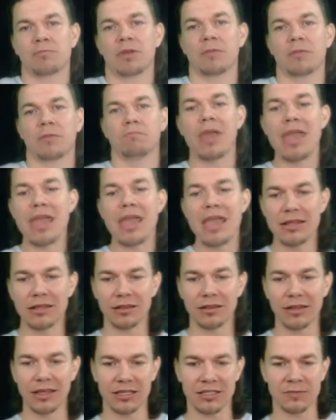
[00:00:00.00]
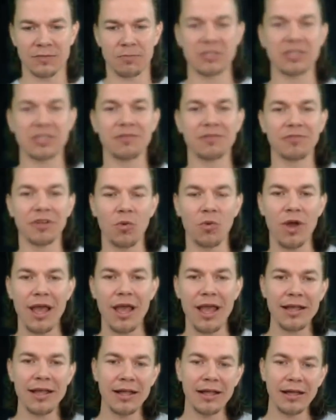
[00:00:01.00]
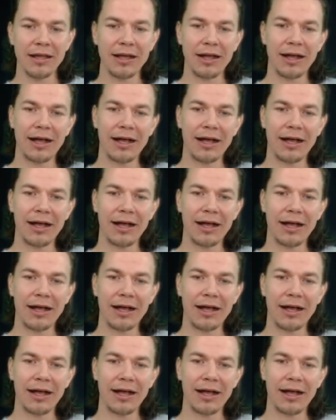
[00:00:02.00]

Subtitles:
they've been made in like a specific way.